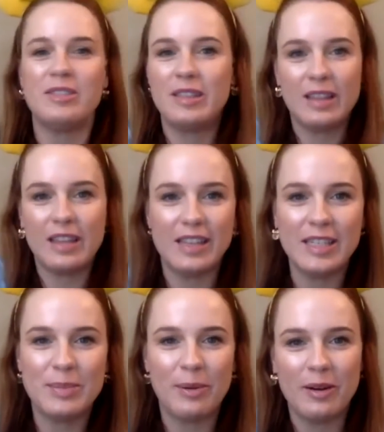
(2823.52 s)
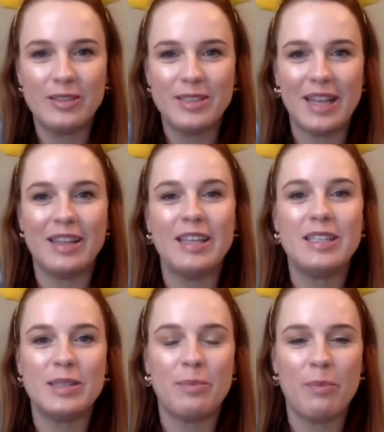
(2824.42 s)
the
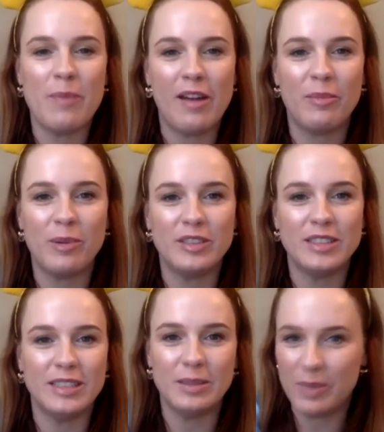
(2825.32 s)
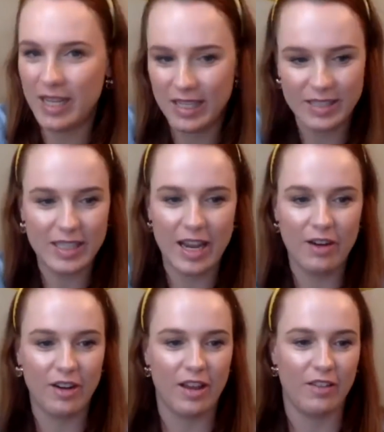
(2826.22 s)
least amount of person to be
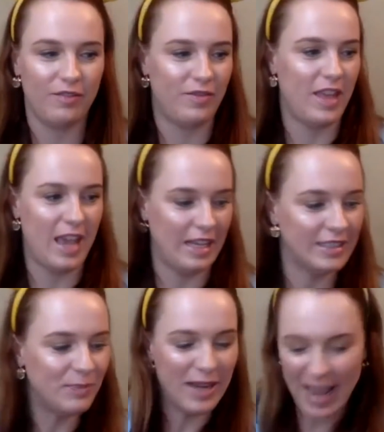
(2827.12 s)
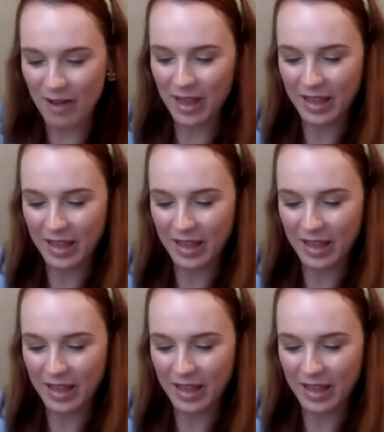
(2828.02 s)
scared of things, but now,